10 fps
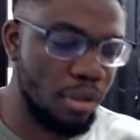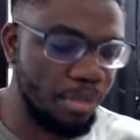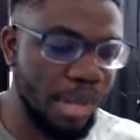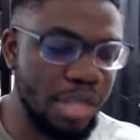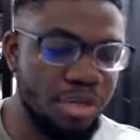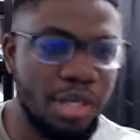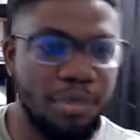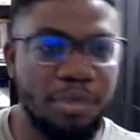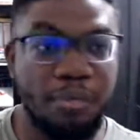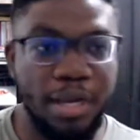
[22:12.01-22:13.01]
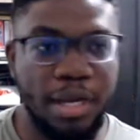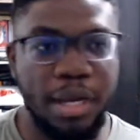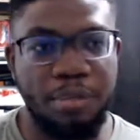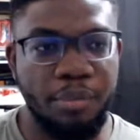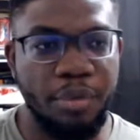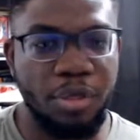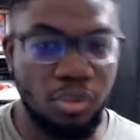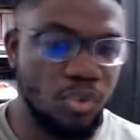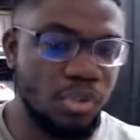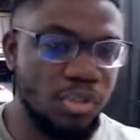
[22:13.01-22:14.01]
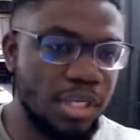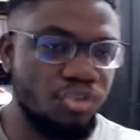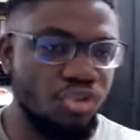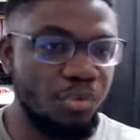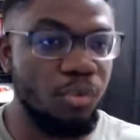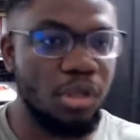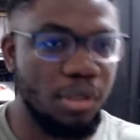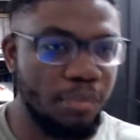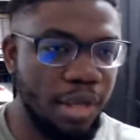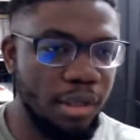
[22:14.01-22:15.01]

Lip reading: a battery adapter for my camera, because I also want to start streaming with my